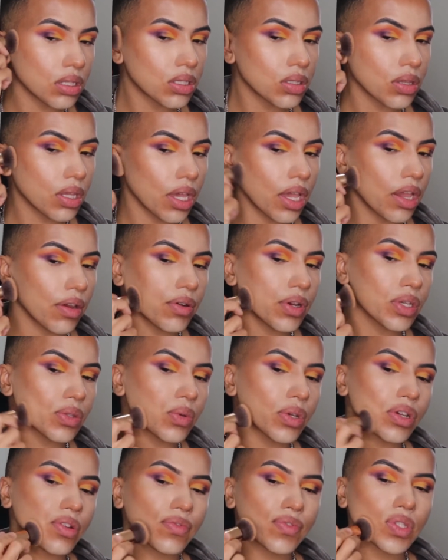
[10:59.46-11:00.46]
the areas
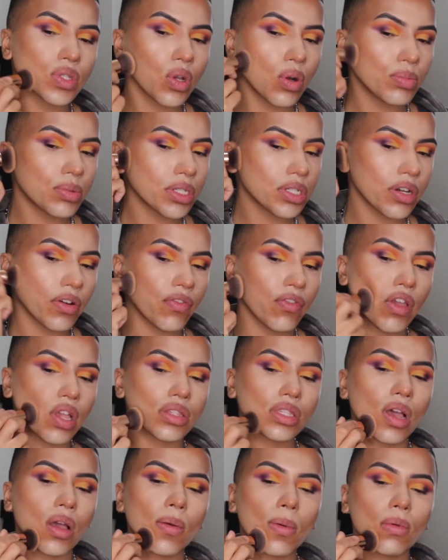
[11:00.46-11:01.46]
where you've sculpted your
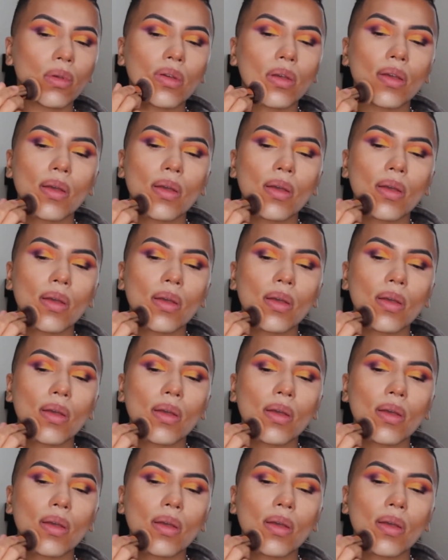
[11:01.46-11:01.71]
face out.